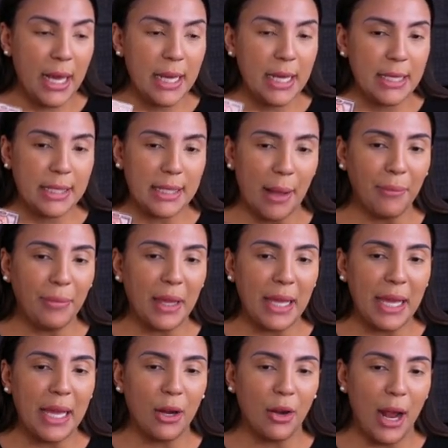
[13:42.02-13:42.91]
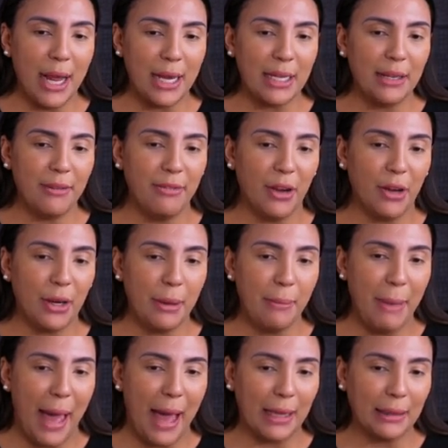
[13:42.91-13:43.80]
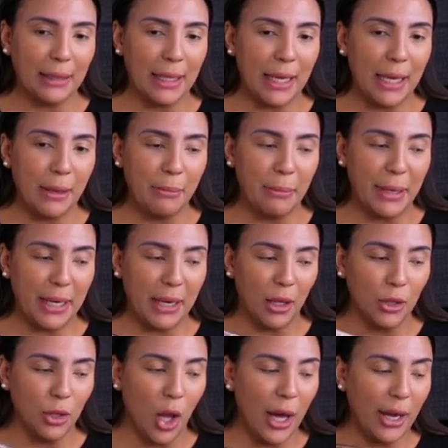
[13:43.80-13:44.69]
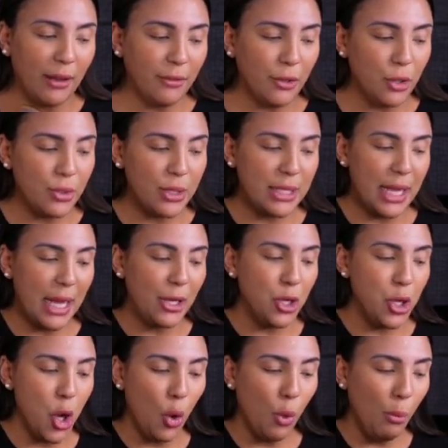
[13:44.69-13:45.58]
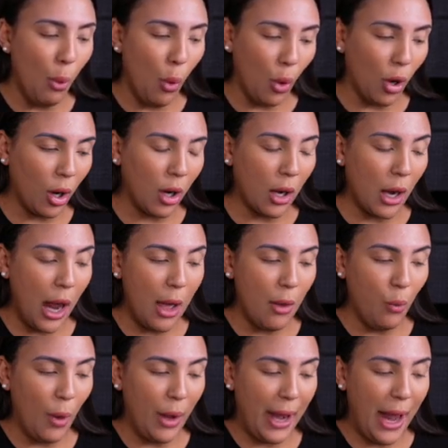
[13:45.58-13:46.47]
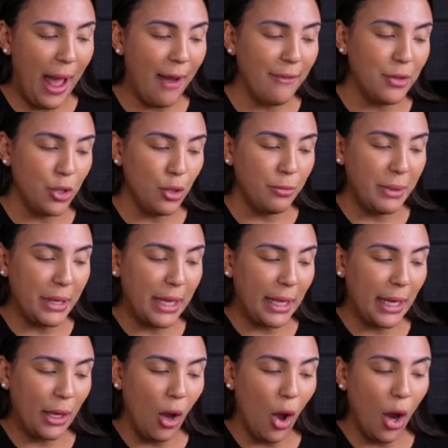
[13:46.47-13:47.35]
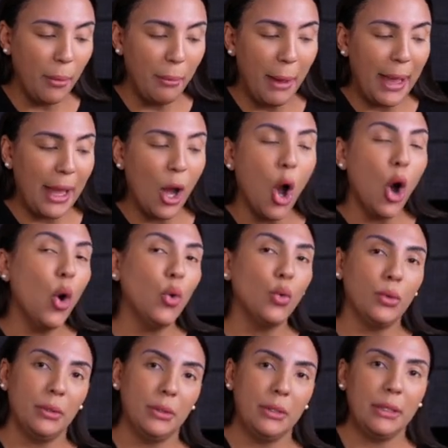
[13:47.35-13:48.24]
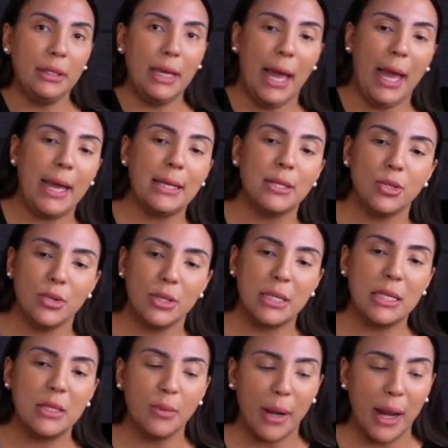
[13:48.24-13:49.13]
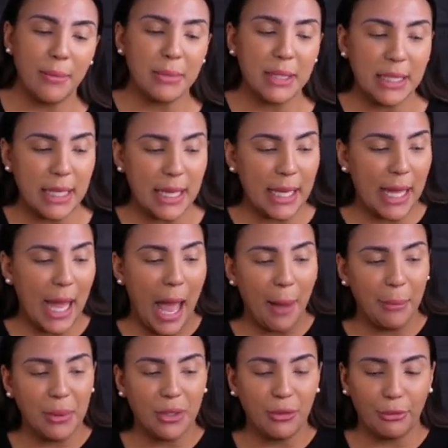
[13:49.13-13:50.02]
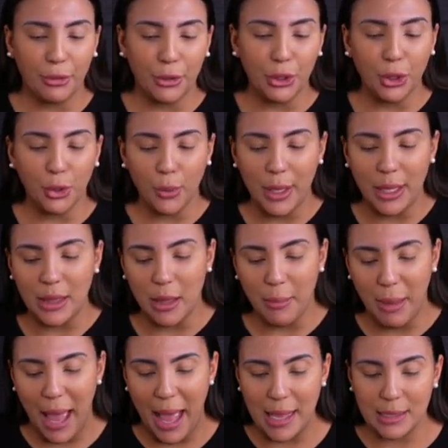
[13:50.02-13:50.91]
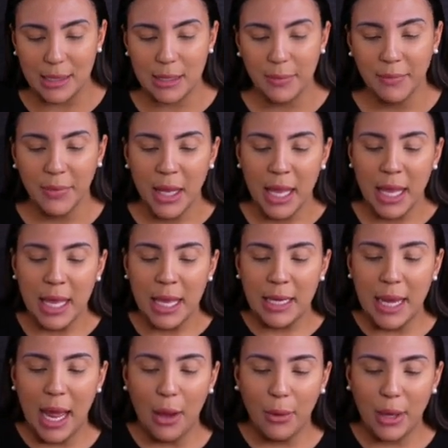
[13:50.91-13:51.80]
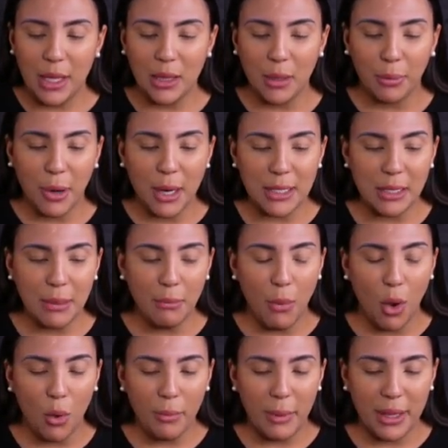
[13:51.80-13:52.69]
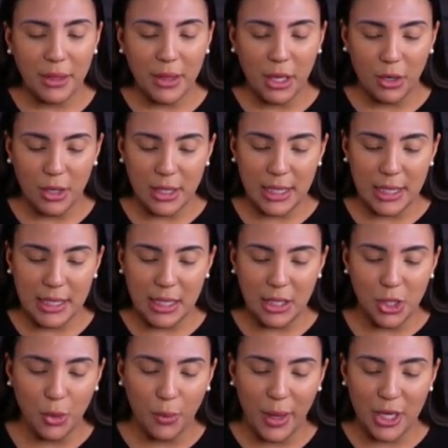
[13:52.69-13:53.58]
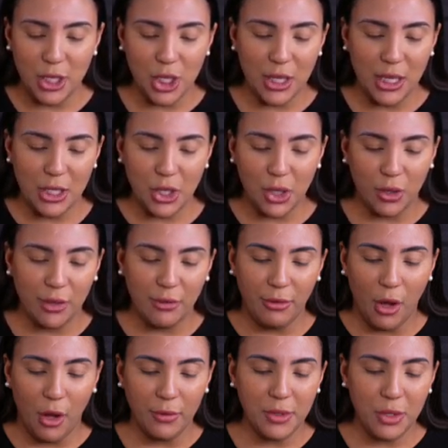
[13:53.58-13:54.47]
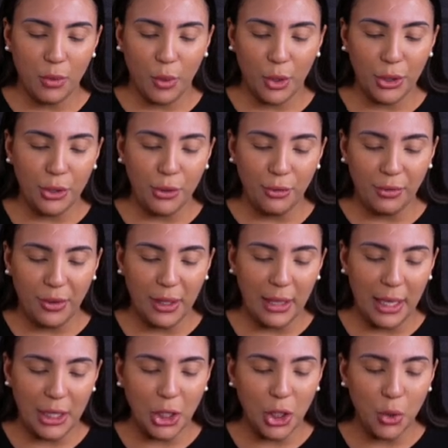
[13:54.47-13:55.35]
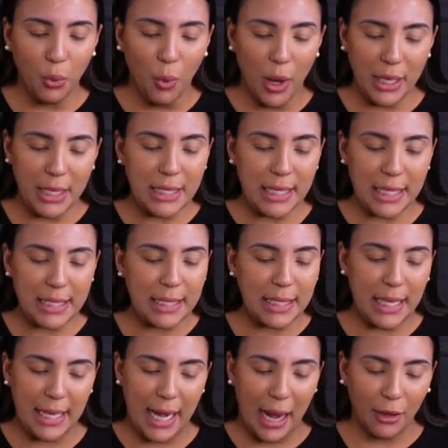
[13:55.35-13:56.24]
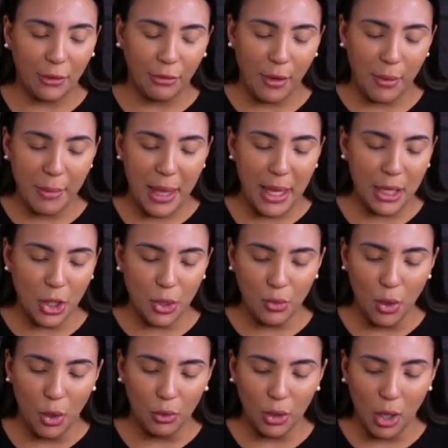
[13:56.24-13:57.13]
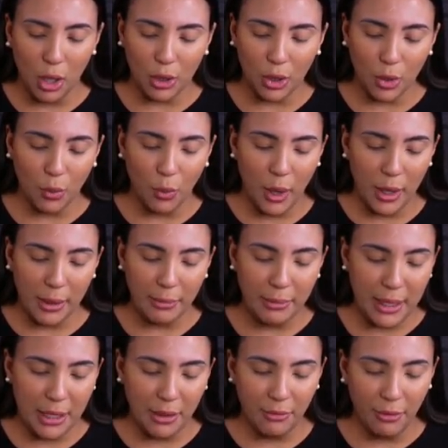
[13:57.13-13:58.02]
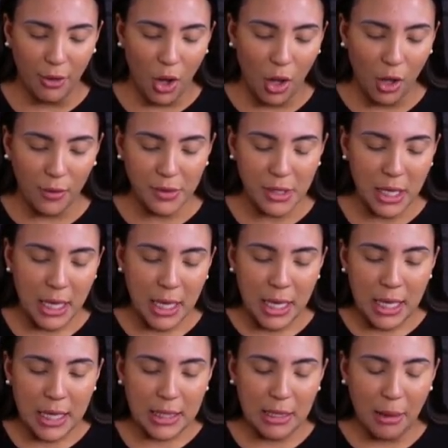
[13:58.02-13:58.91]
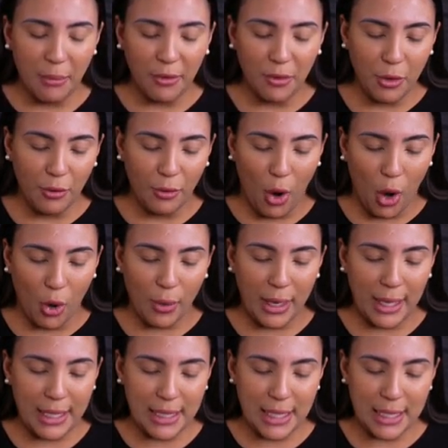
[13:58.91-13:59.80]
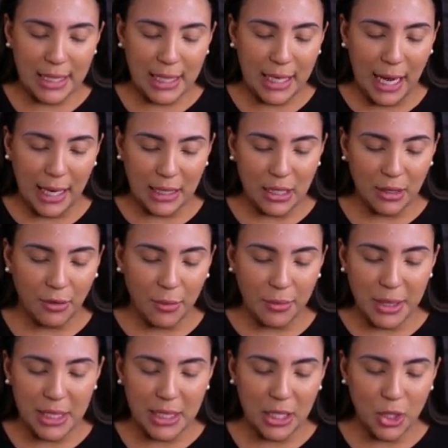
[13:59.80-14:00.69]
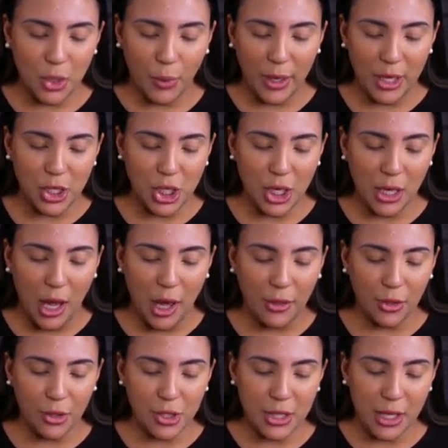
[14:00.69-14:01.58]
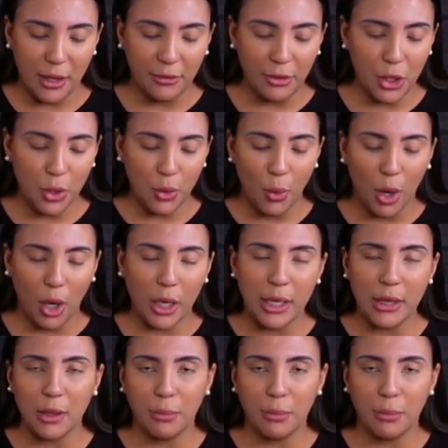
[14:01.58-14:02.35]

Something here ended very badly, but a lot of you said no more. I want to have a new beginning on my own, okay? So this is what I'm seeing happen for you in the past. Now, in the present moment, there is a situation that you're involved in where you feel like you want to disconnect from it. You no longer want to be involved. Some of you have already disconnected from the situation. Others of you are in the